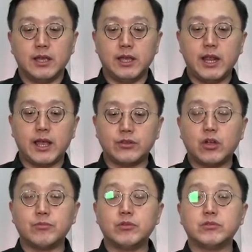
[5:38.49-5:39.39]
it had
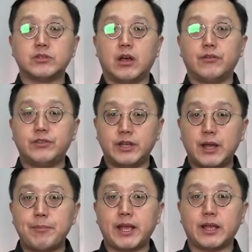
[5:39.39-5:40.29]
top notes of the
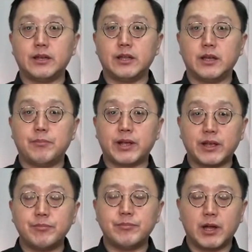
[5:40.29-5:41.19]
nutmeg and the
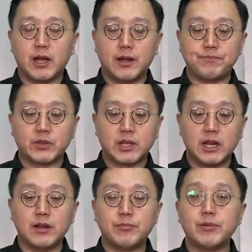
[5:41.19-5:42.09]

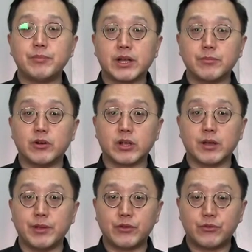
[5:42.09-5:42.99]
calabrian bergamot
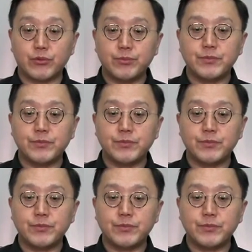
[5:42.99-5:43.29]
coming through.